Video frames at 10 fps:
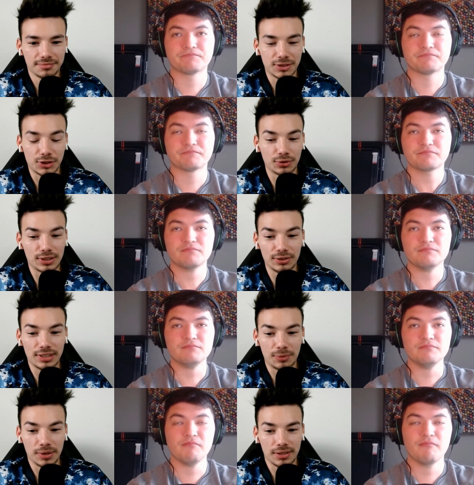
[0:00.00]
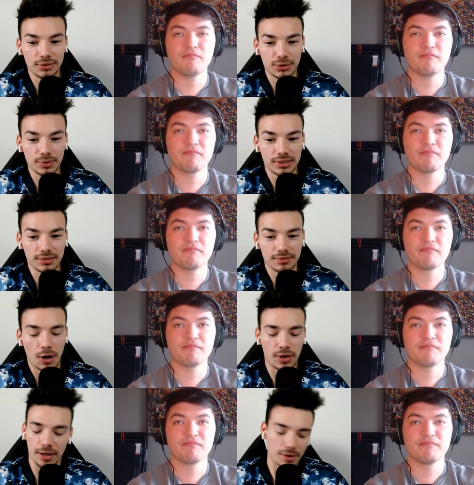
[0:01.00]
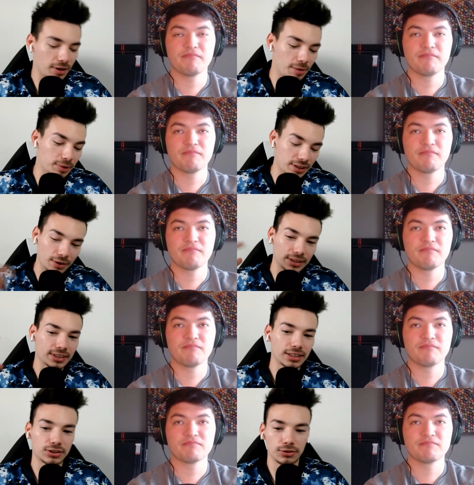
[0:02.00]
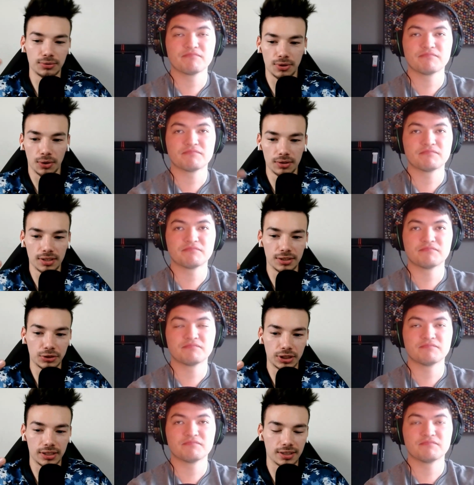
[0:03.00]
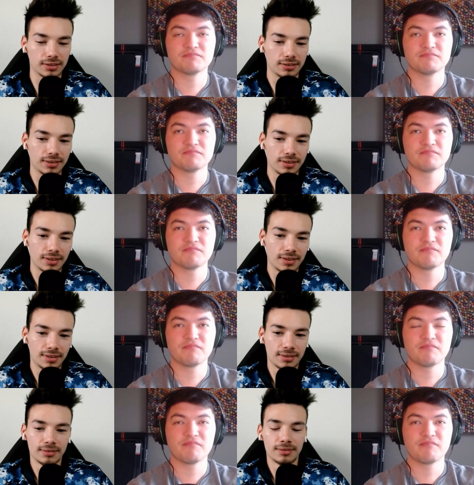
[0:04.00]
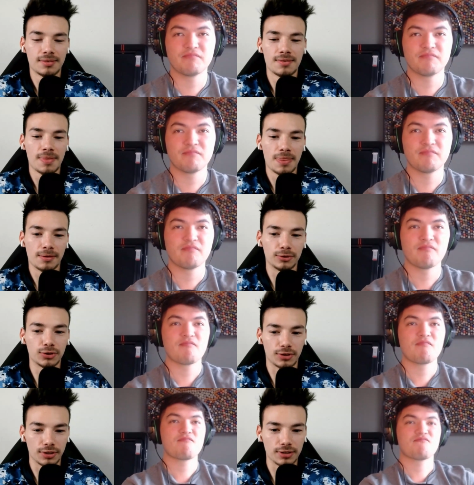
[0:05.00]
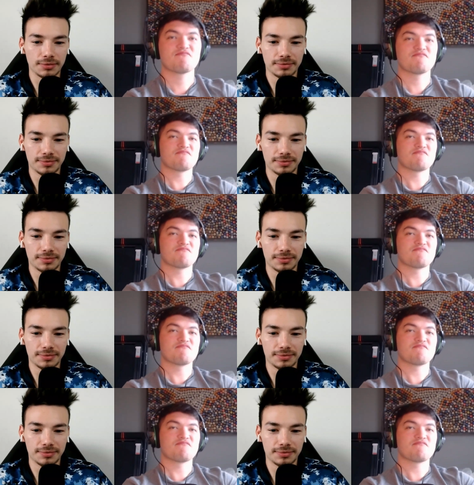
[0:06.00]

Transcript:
Speaker 1: Certainly looked that way in Costa Rica. Okay, okay, but okay, so that's two. Gonda, Yoshida. Who's your third?